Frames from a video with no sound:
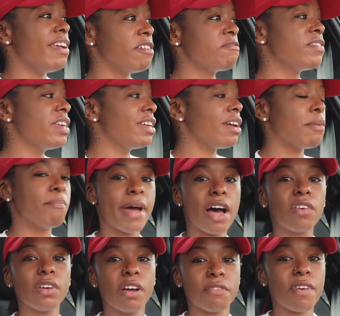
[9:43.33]
infinite
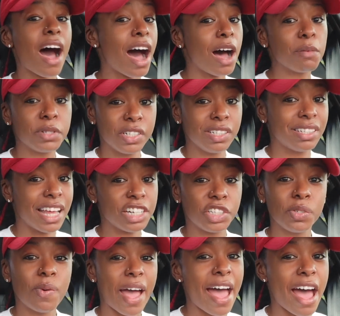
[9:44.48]
amount of options that
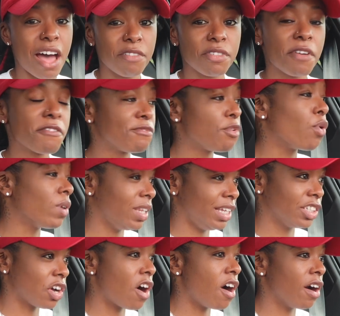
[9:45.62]
you have for
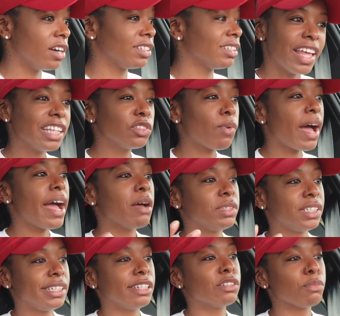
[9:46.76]
these cars. That's why I'm
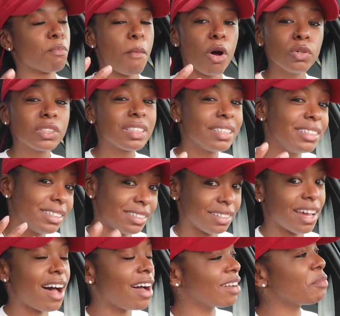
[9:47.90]
still mostly
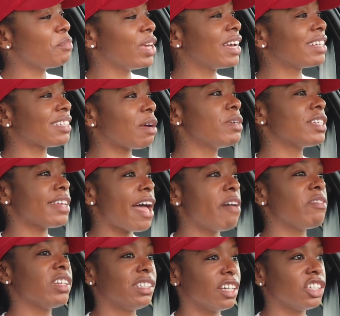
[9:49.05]
stock, because I'm just
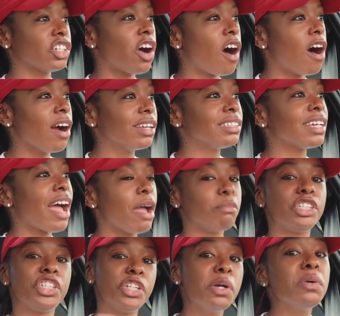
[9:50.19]
having such a hard time
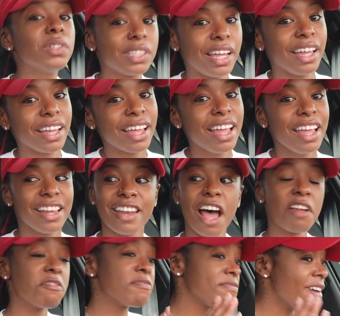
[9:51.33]
choosing,
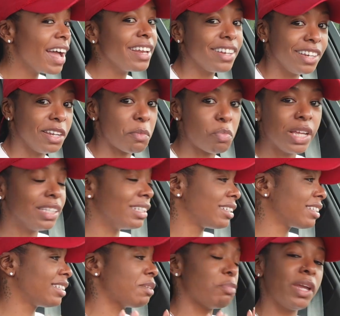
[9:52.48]
not finding the pieces,
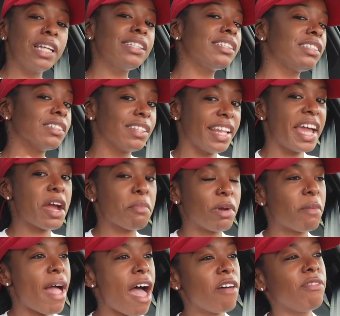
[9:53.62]
because the pieces are there, but
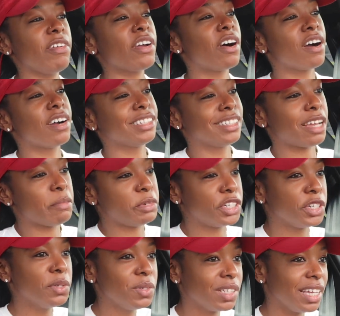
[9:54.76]
I'm having a hard time
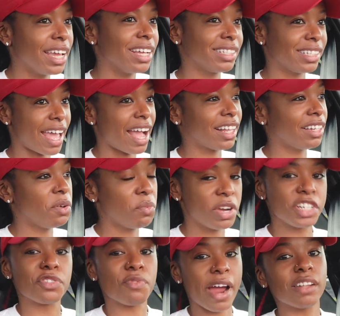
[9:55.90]
choosing exactly
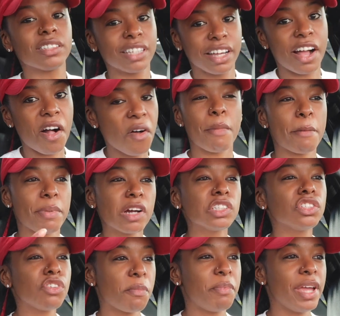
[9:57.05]
which route to go. My
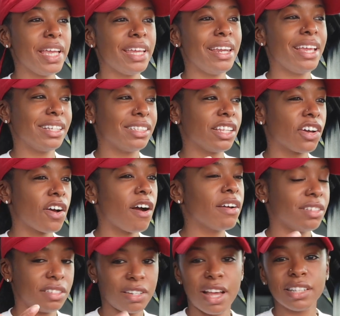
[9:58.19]
personal opinion is the car
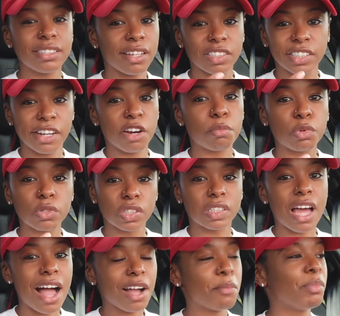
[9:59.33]
does not sound terrible
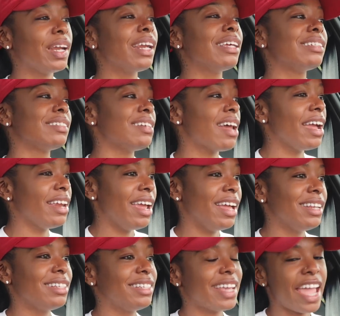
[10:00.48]
stock, but it is night
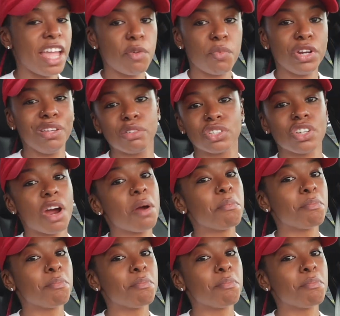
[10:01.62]
and day when you start